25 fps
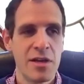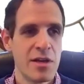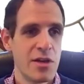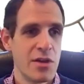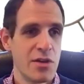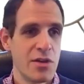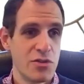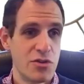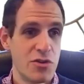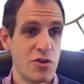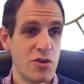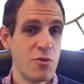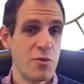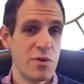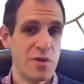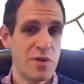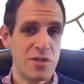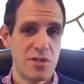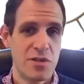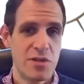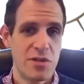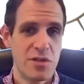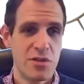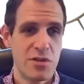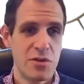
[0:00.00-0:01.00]
Two was
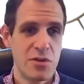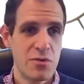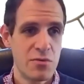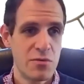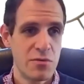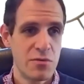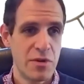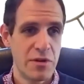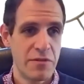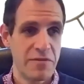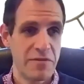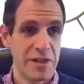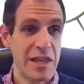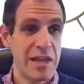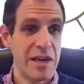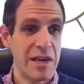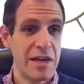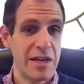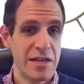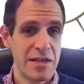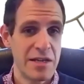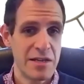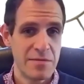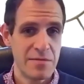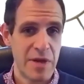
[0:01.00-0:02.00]
to do
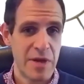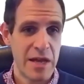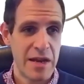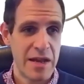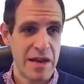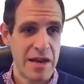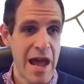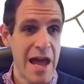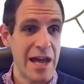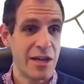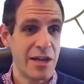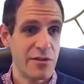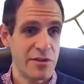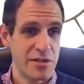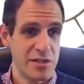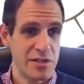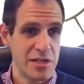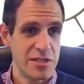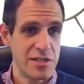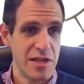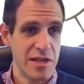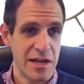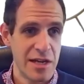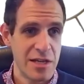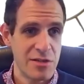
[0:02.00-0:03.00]
validity and accuracy
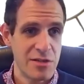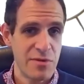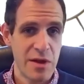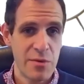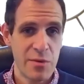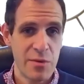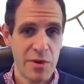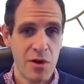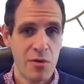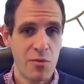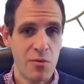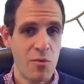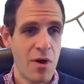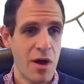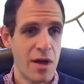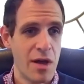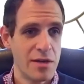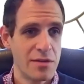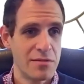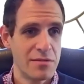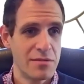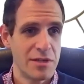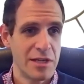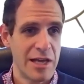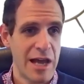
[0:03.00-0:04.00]
studies, right? We don't want
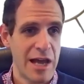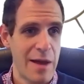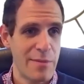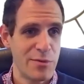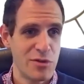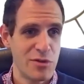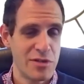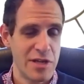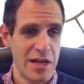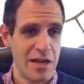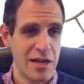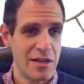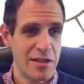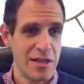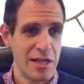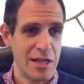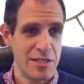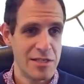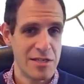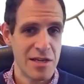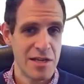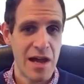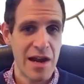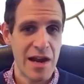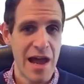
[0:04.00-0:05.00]
to capture data
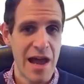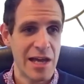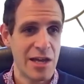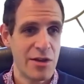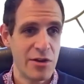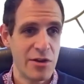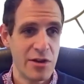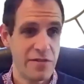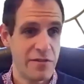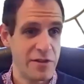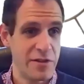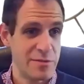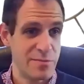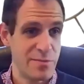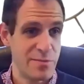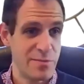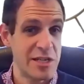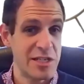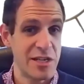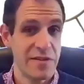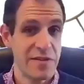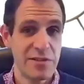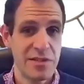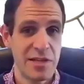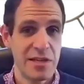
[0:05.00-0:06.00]
that's not accurate,
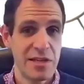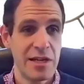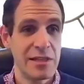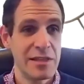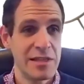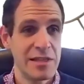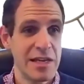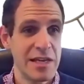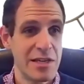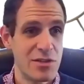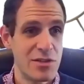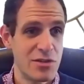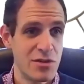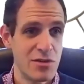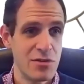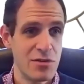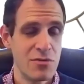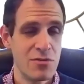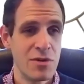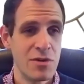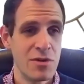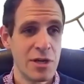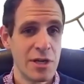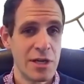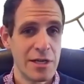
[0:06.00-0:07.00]
especially if it's going to lead
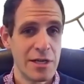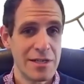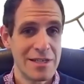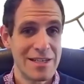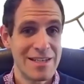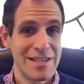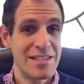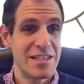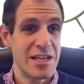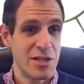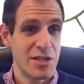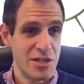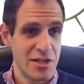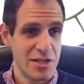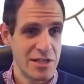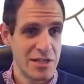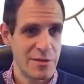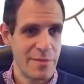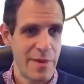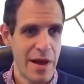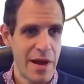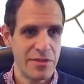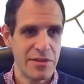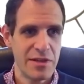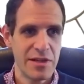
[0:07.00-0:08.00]
to decisions
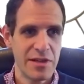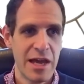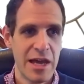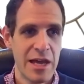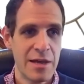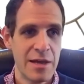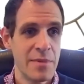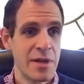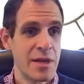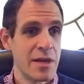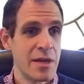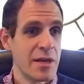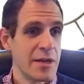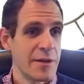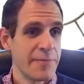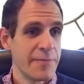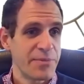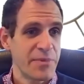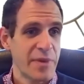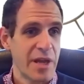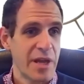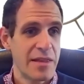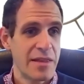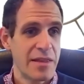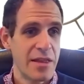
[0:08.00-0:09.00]
about the game.
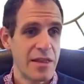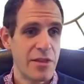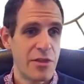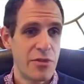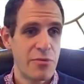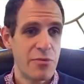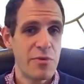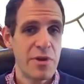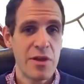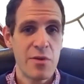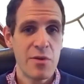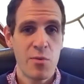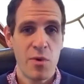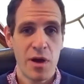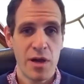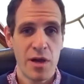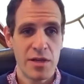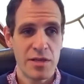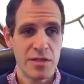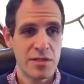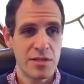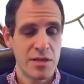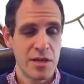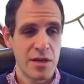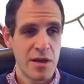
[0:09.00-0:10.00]
And then three
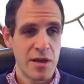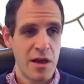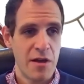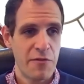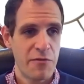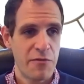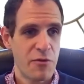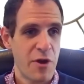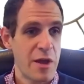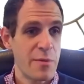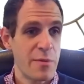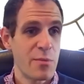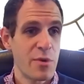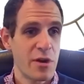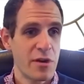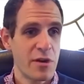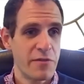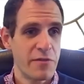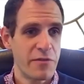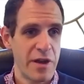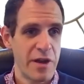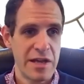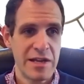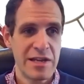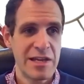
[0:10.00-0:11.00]
was a framework
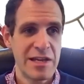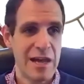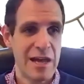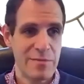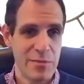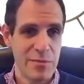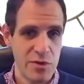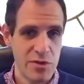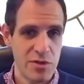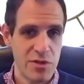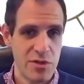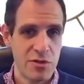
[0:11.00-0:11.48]
for in-game use.